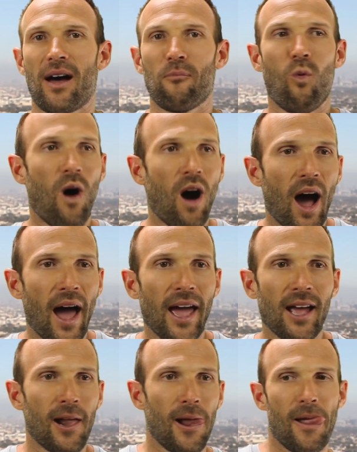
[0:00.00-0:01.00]

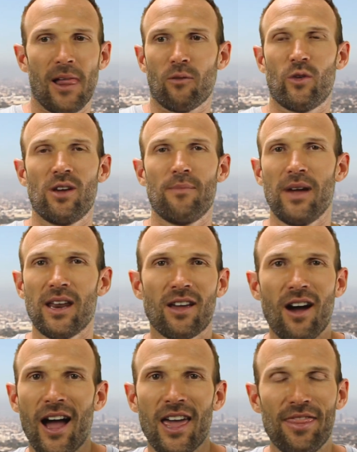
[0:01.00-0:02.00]
why when you meet a
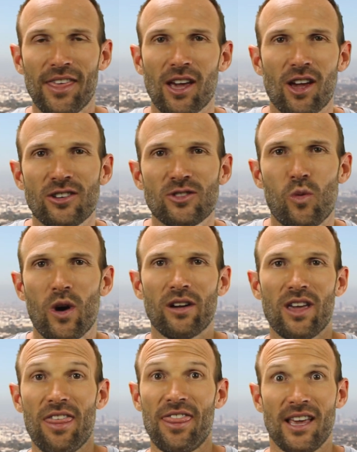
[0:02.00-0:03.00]
guy you think it goes
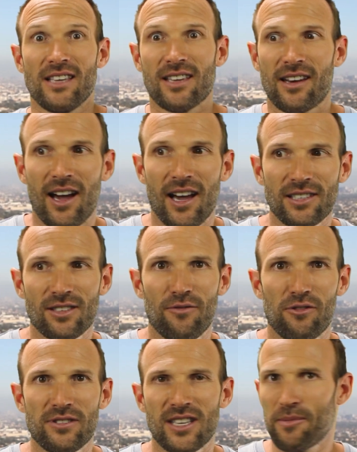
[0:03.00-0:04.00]
well, you think he's going to ask you
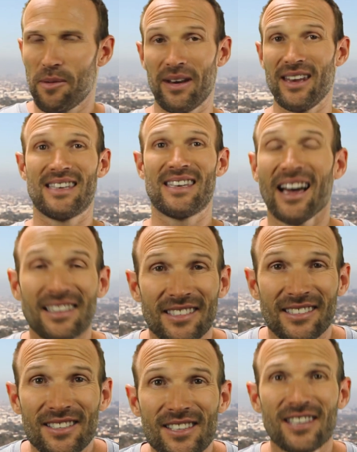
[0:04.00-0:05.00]
for his number but he
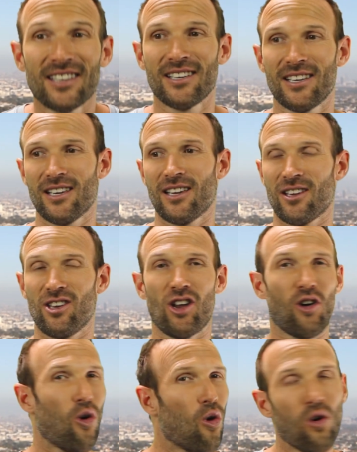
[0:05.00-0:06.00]
doesn't. You
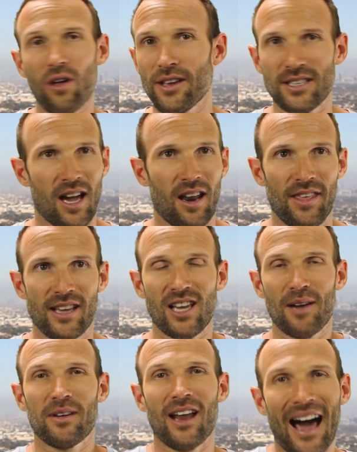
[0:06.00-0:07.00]
know, all these kind of things.
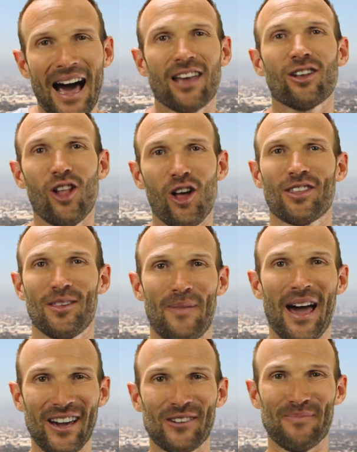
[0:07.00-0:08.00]
I'm going to unlock the
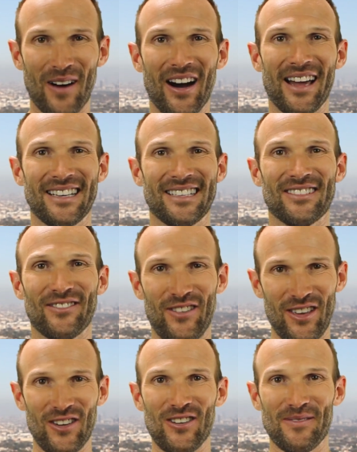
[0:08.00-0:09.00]
male mind for
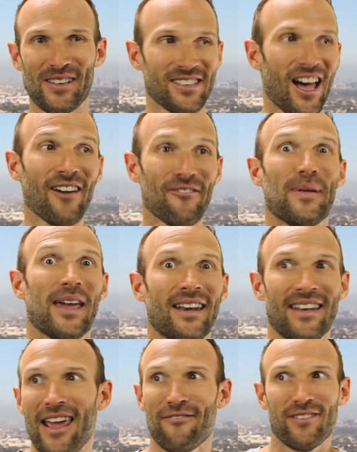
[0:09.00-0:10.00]
you because I've
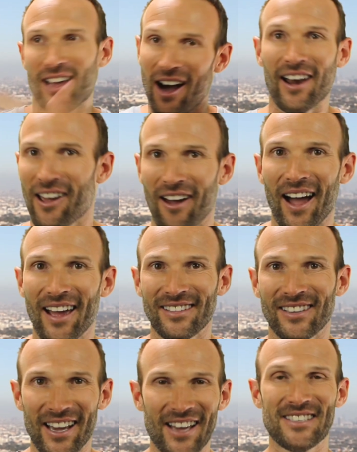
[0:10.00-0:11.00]
been every kind of guy.
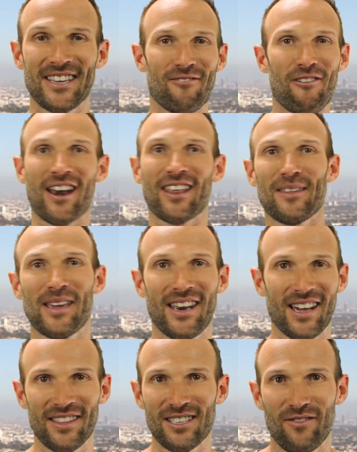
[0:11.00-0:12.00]
Like I said right at the
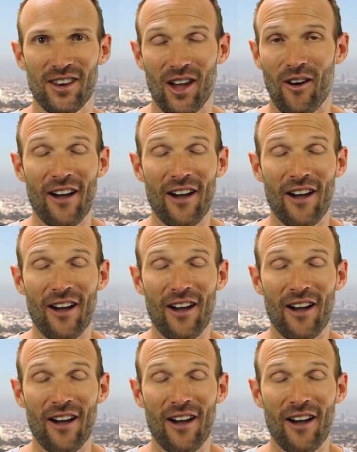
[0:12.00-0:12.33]
beginning of this video,